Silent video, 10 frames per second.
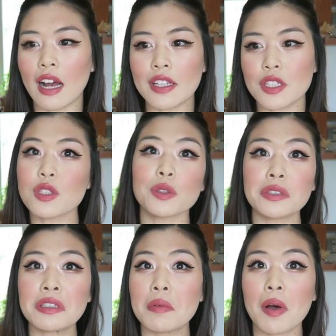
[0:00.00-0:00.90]

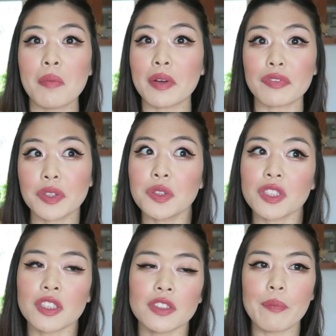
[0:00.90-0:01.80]
uncertain about my
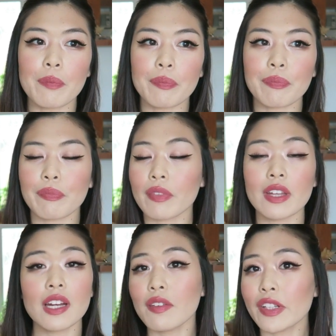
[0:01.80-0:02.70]
future.
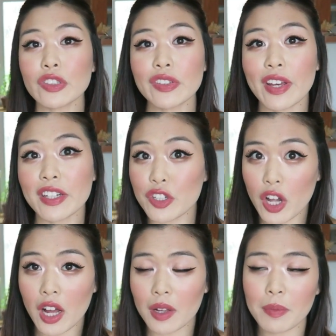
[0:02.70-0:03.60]
Then I eventually found a
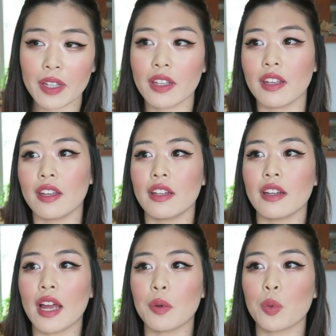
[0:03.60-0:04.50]
job
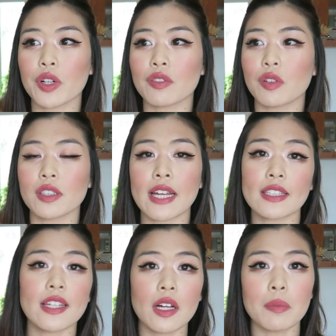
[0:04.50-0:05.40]
and I worked for a
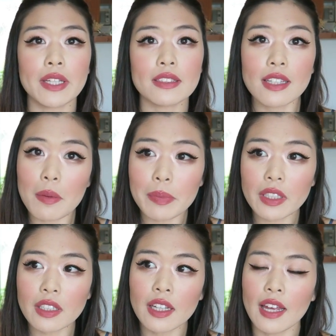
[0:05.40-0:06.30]
textile-based
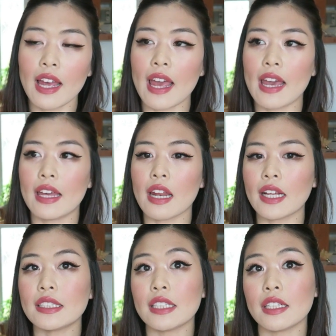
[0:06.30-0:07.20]
company, and
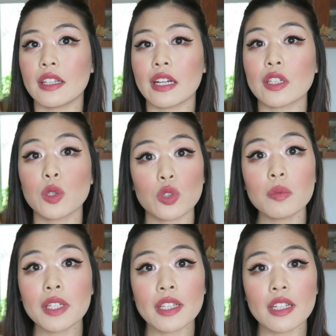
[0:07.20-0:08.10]
I did their
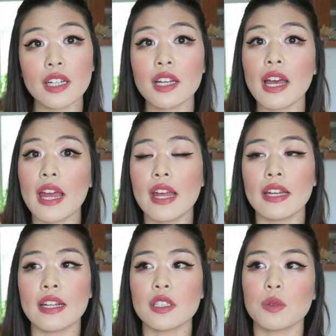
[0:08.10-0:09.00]
social media,
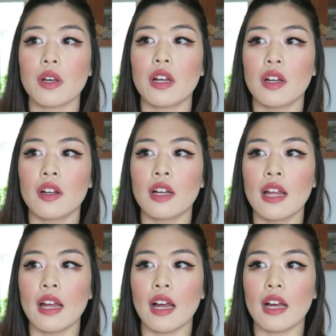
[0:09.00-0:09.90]
and as well
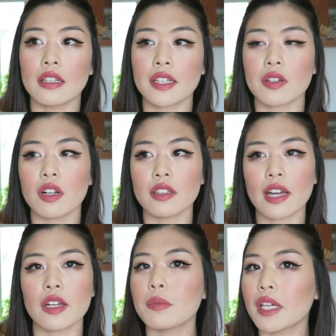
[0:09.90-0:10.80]
later on
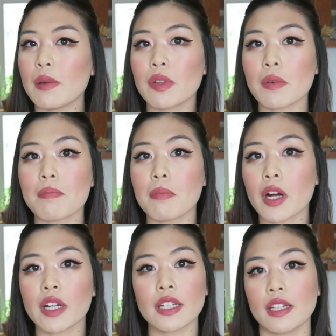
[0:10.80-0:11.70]
kind of became their
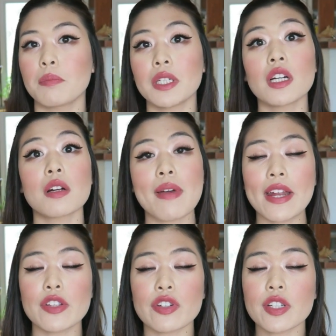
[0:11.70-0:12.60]
marketing and PR
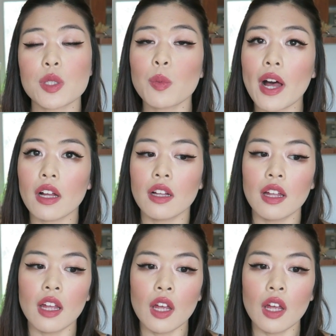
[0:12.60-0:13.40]
manager as well.